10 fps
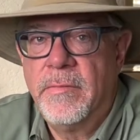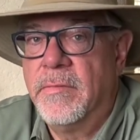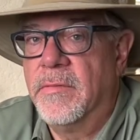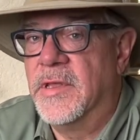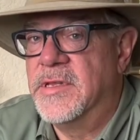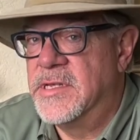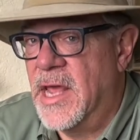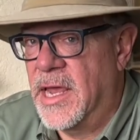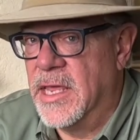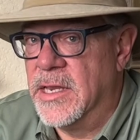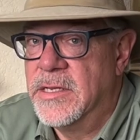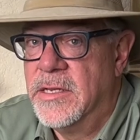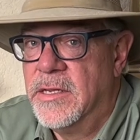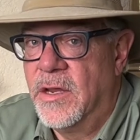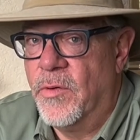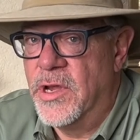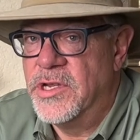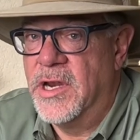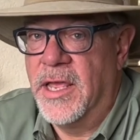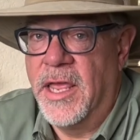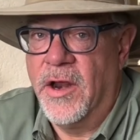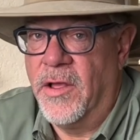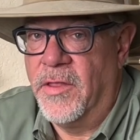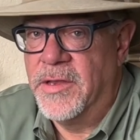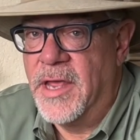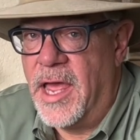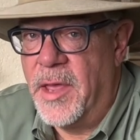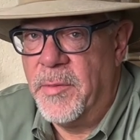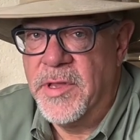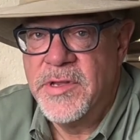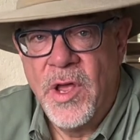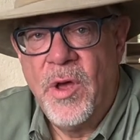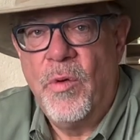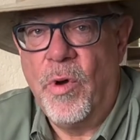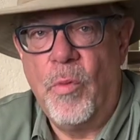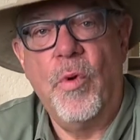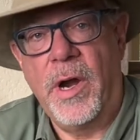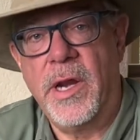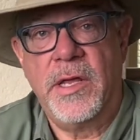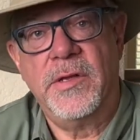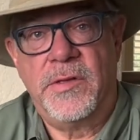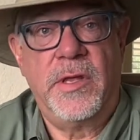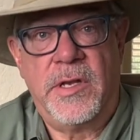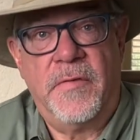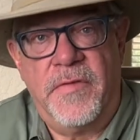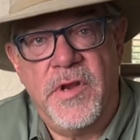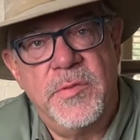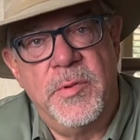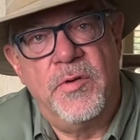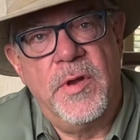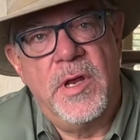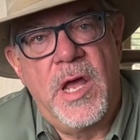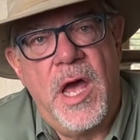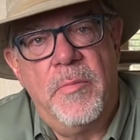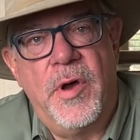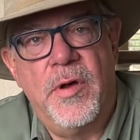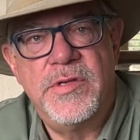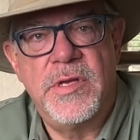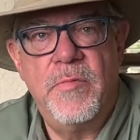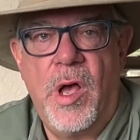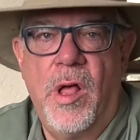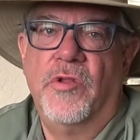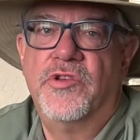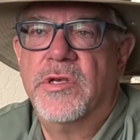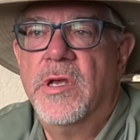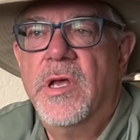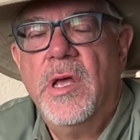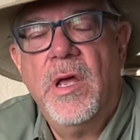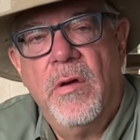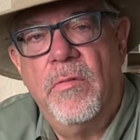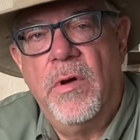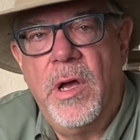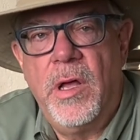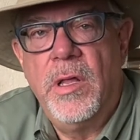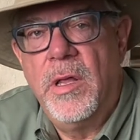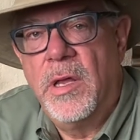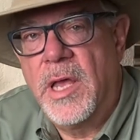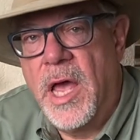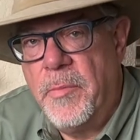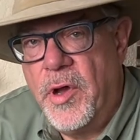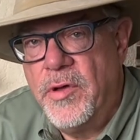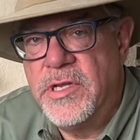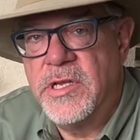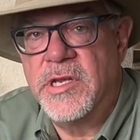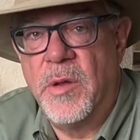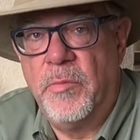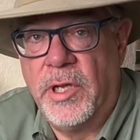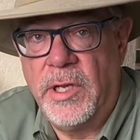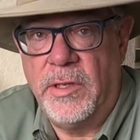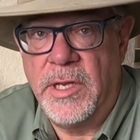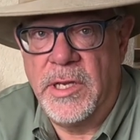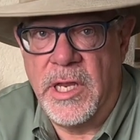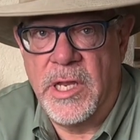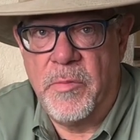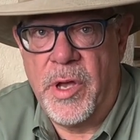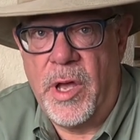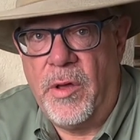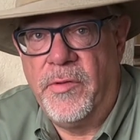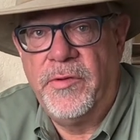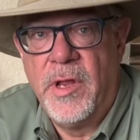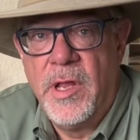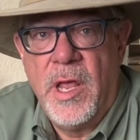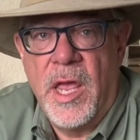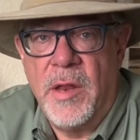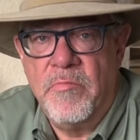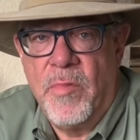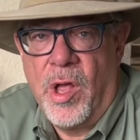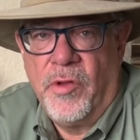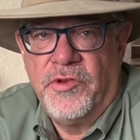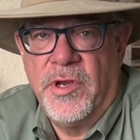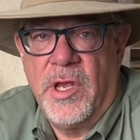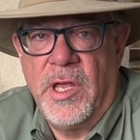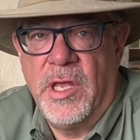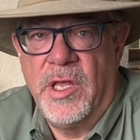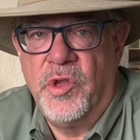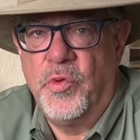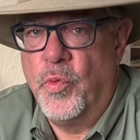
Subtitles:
The second question I get all the time is, well, what is the difference between compost and mulch? Well, compost is completely decomposed, and mulch is